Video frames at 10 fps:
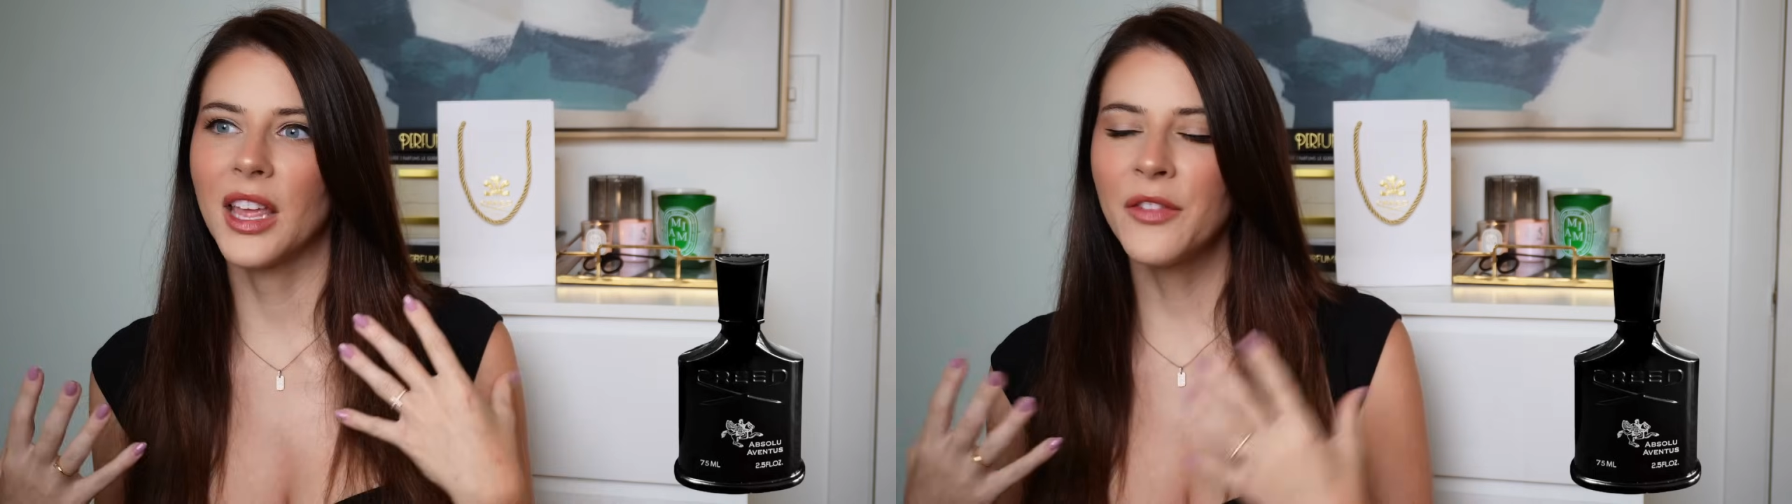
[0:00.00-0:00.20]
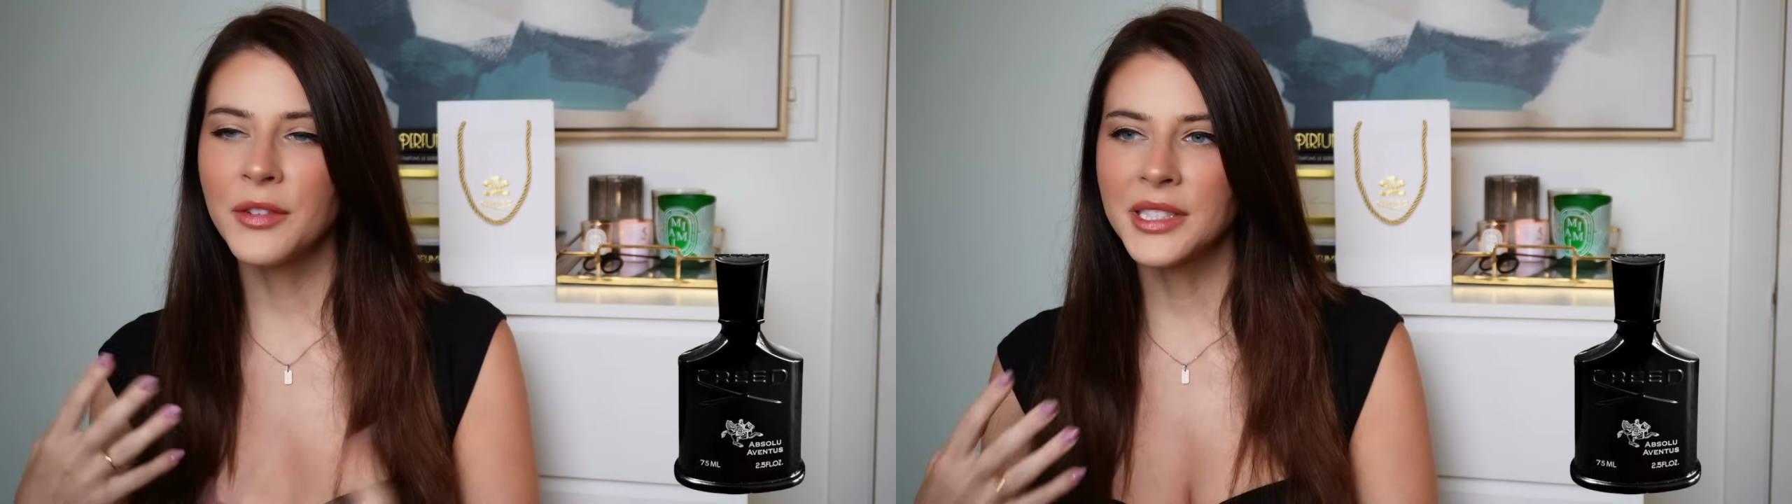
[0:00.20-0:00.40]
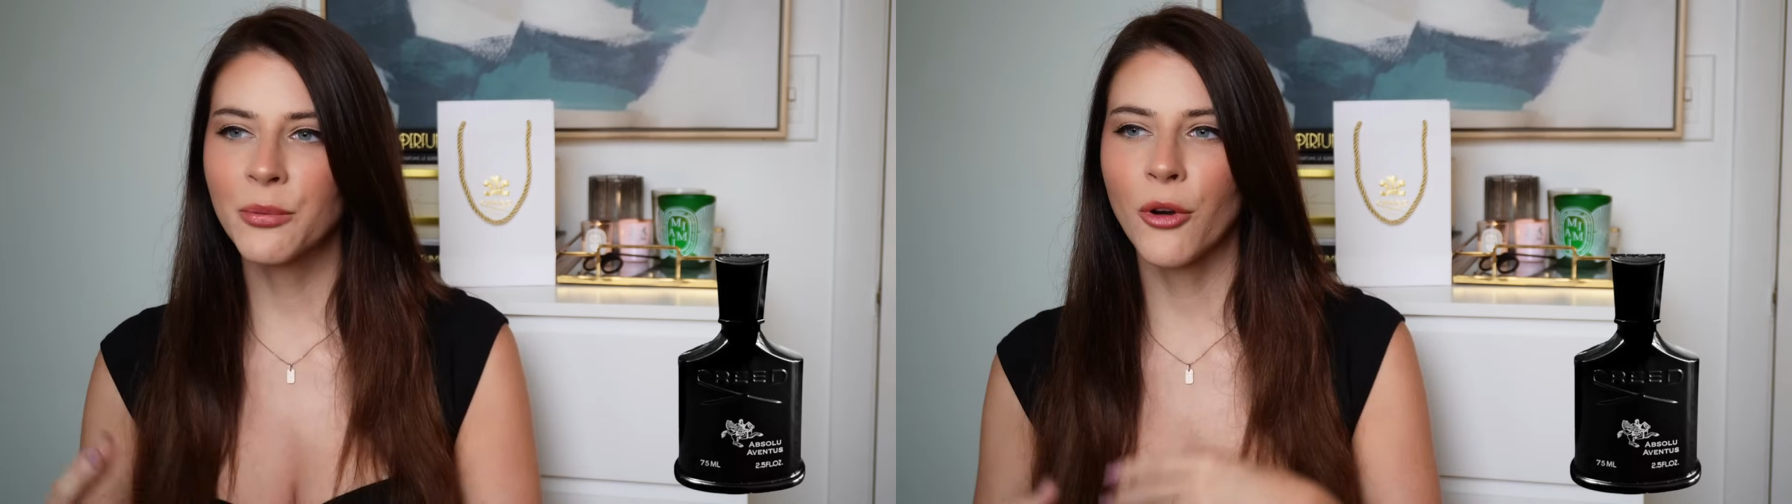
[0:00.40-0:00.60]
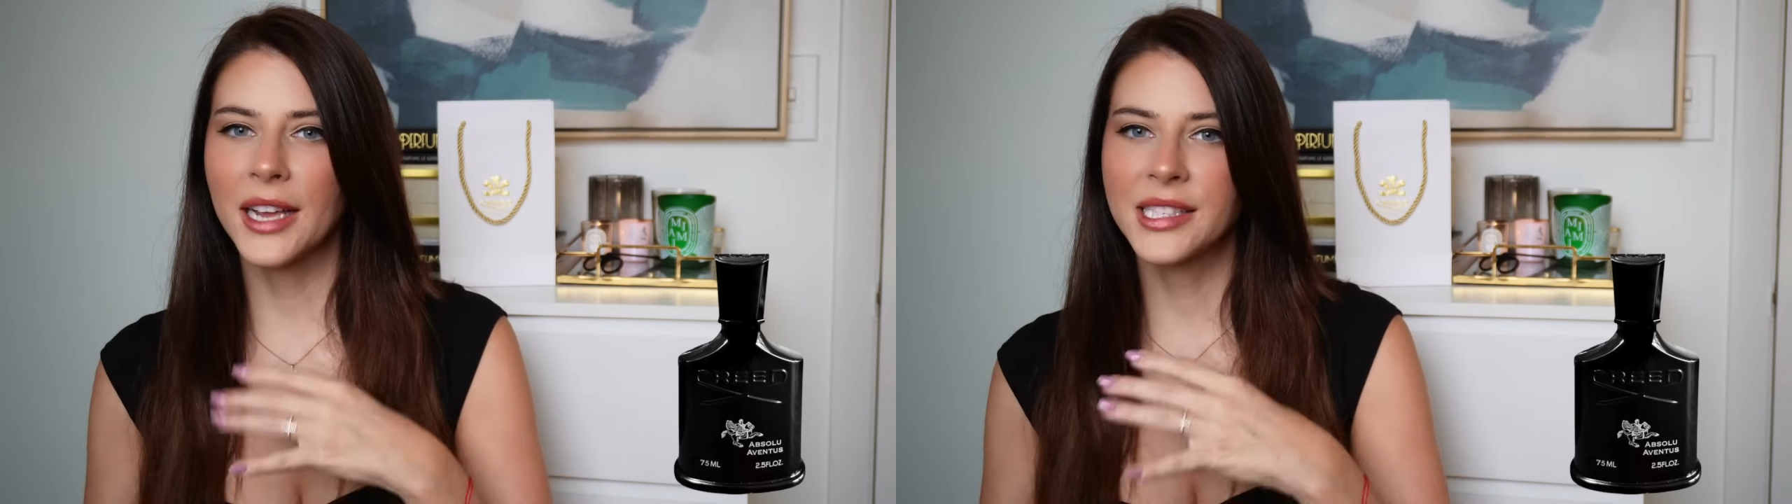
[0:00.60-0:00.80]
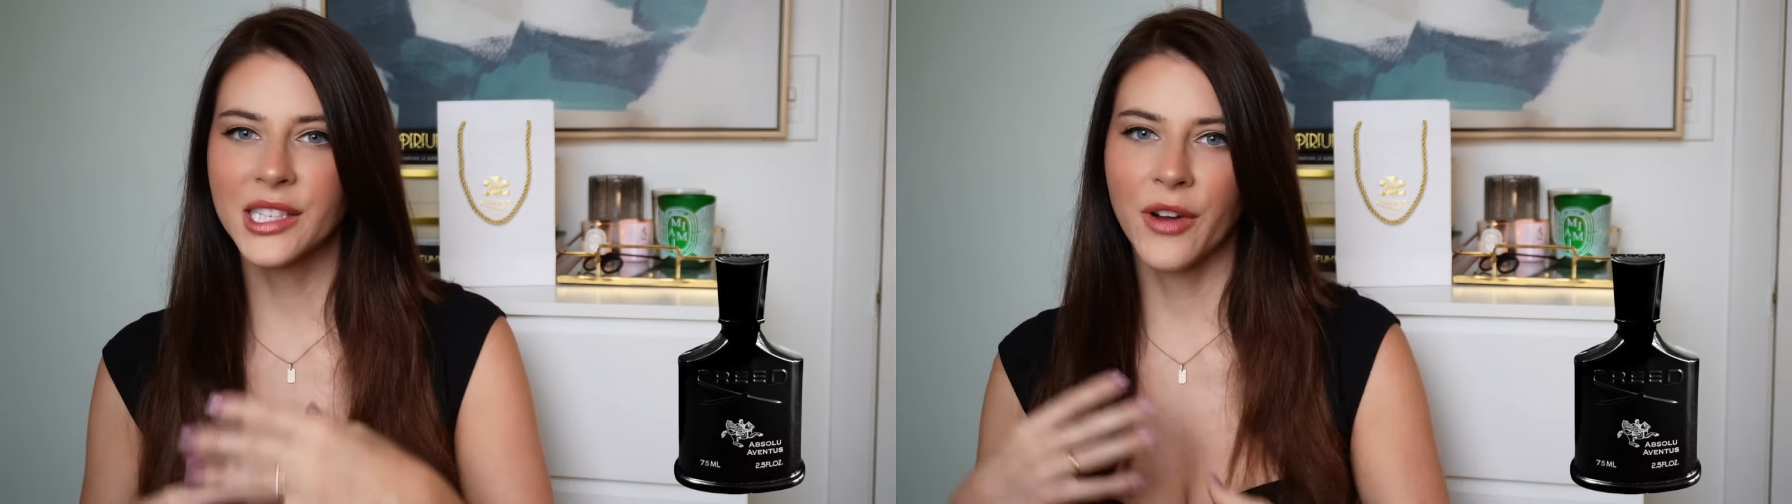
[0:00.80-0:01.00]
If it was
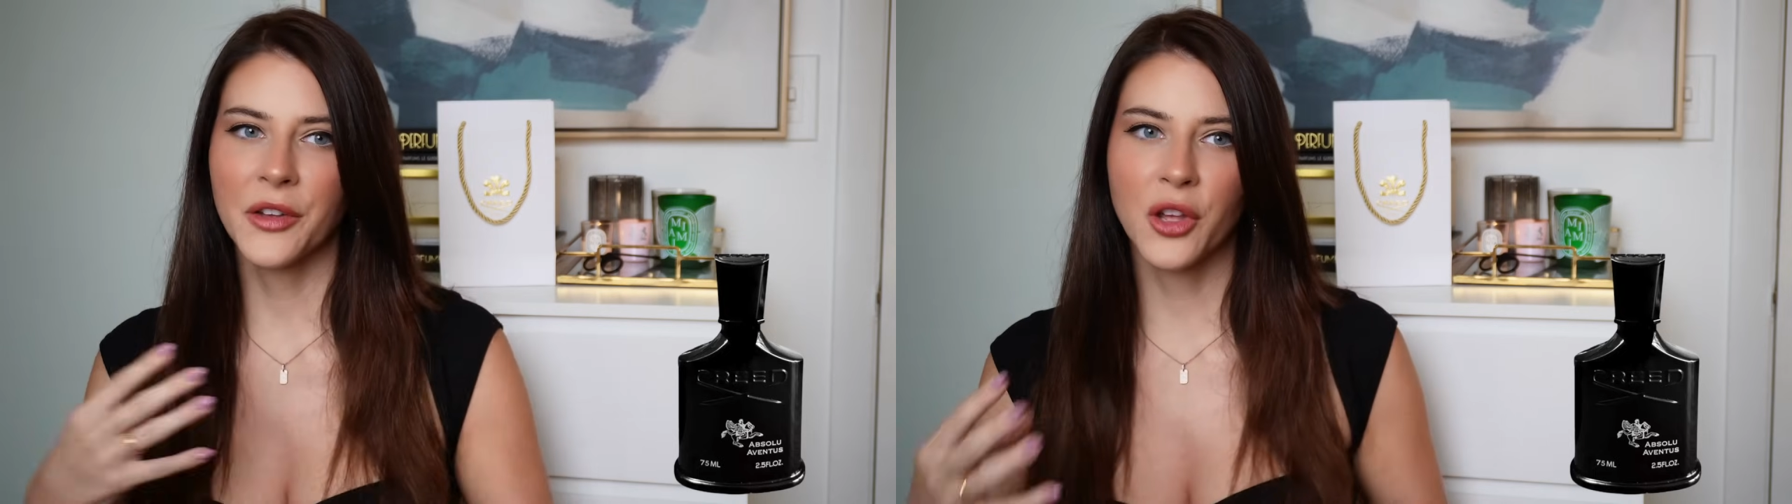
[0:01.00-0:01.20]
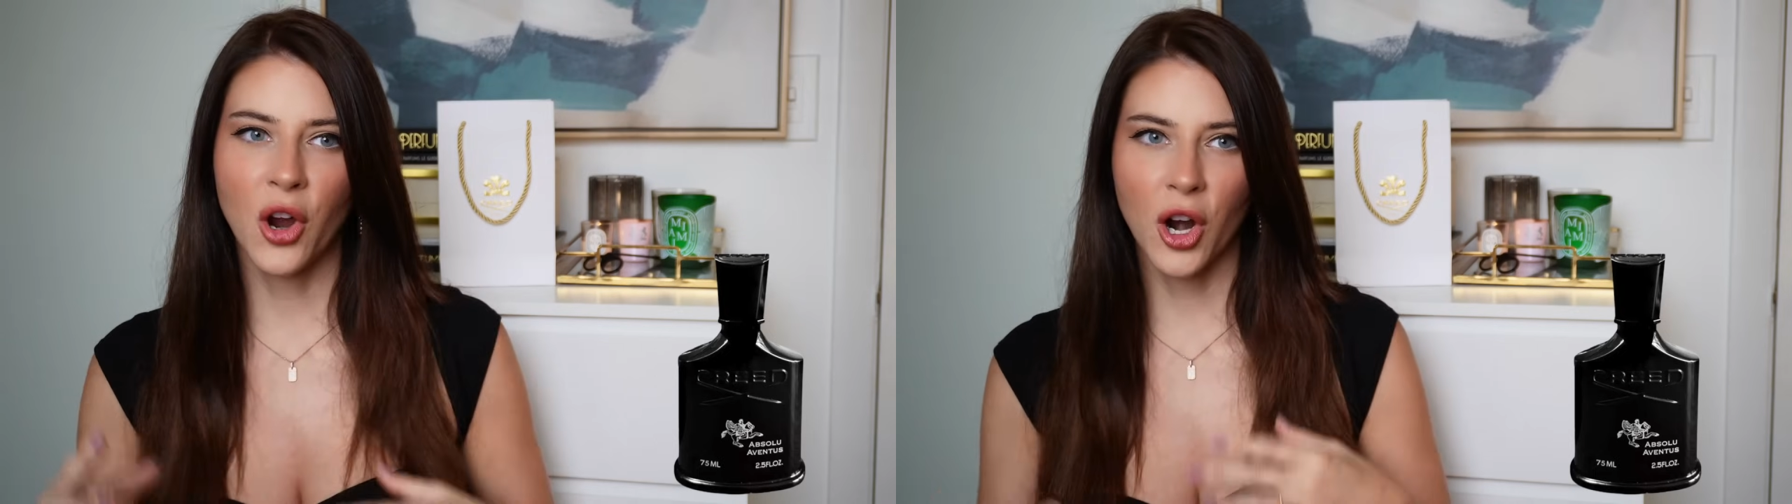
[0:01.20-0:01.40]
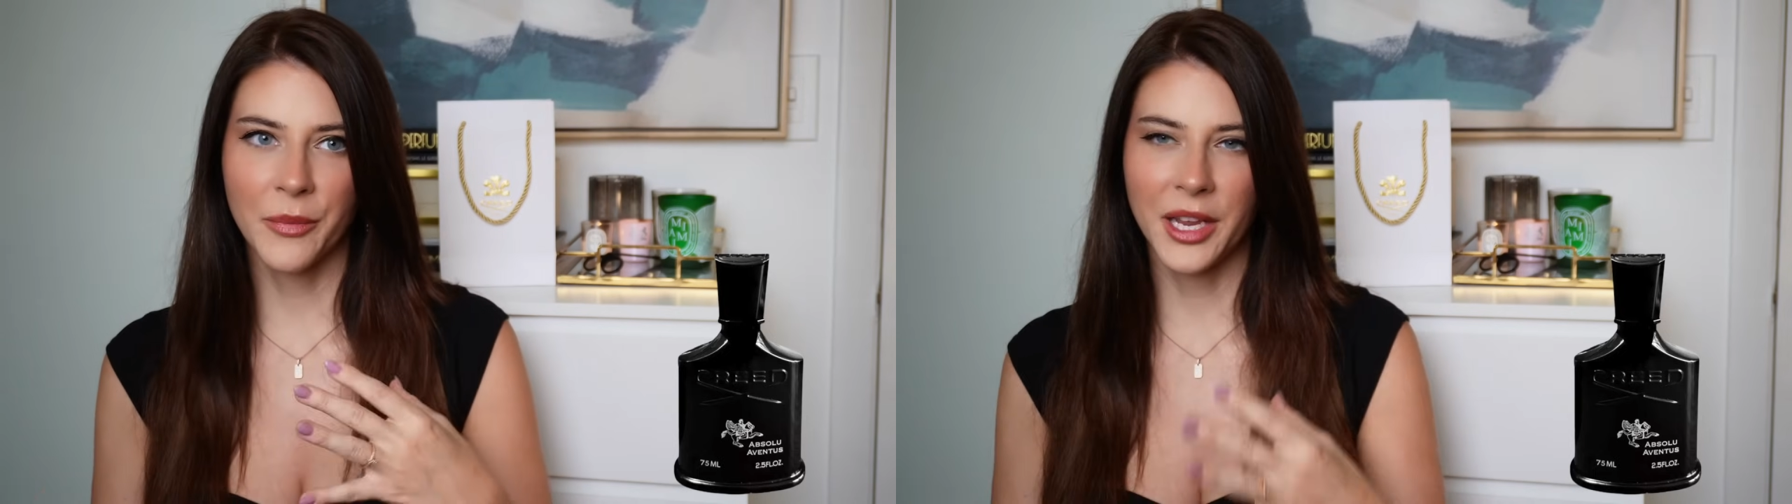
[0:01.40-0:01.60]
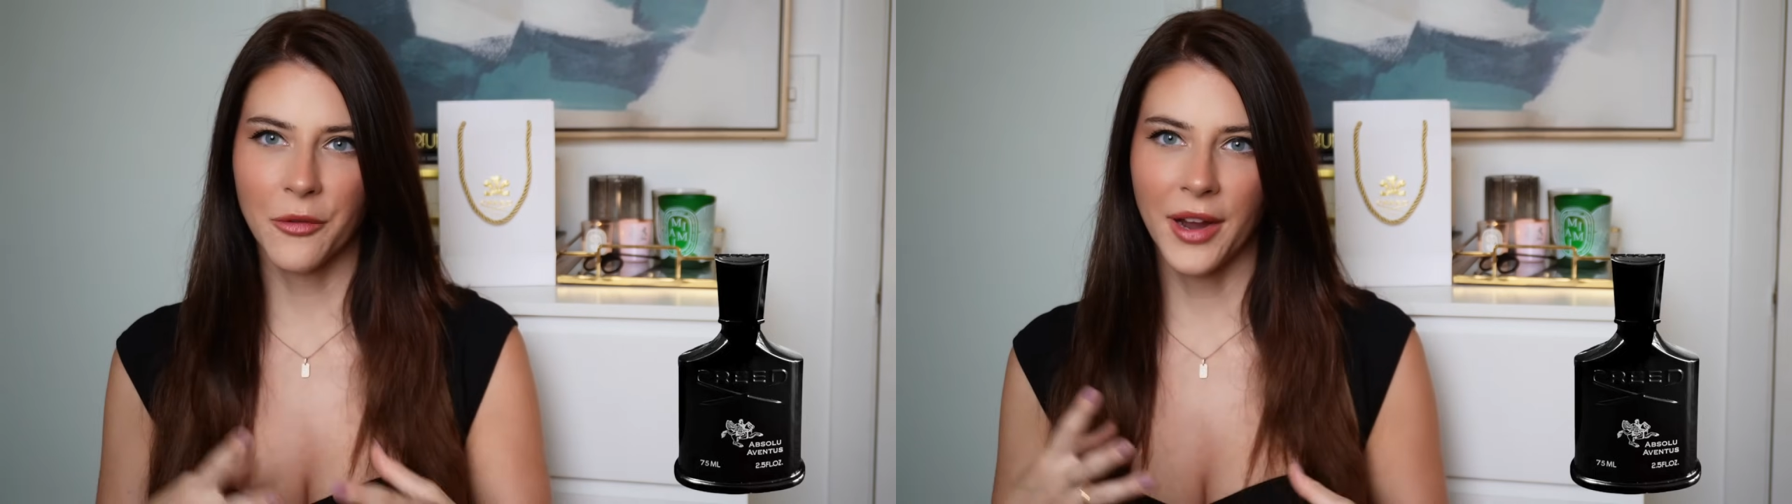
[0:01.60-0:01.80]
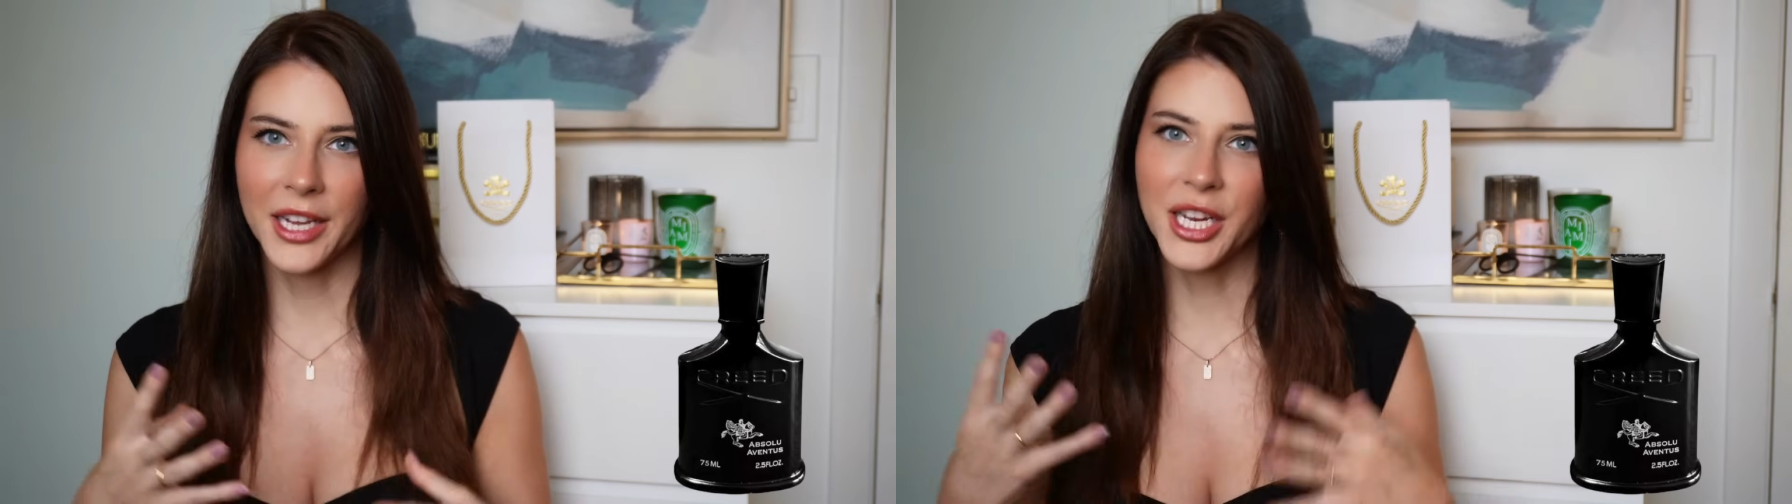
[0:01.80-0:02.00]
priced around the Carmina
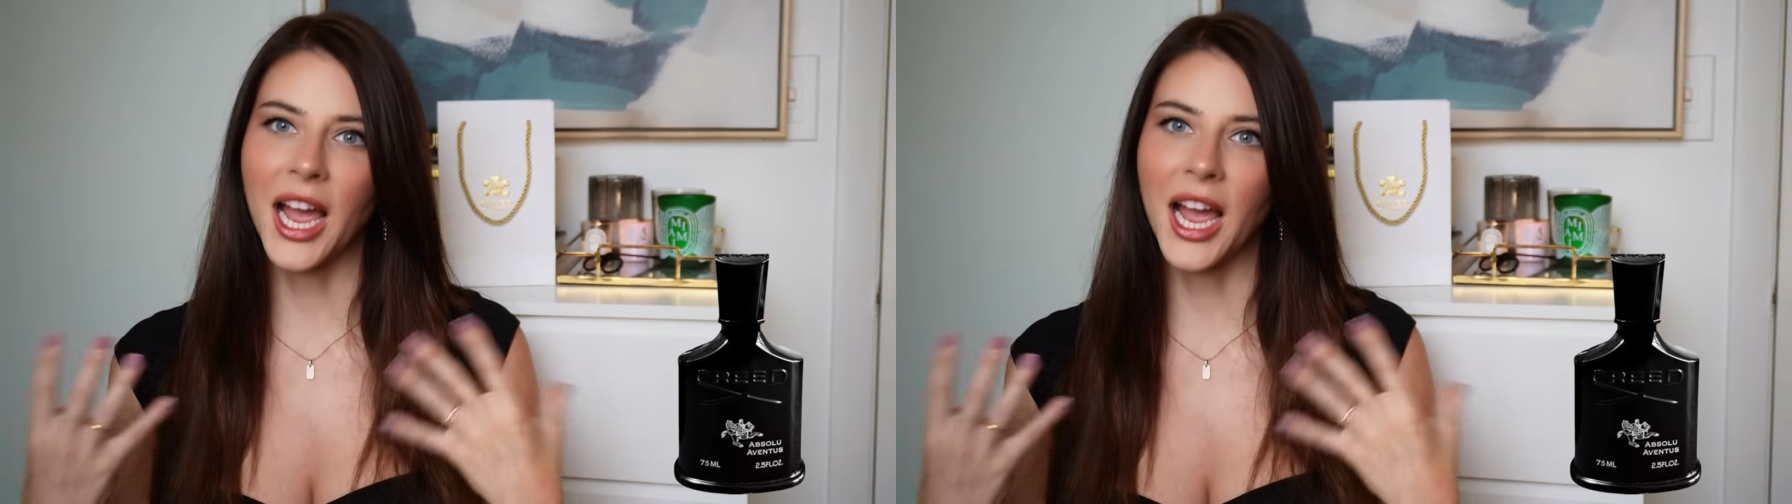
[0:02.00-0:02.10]
range,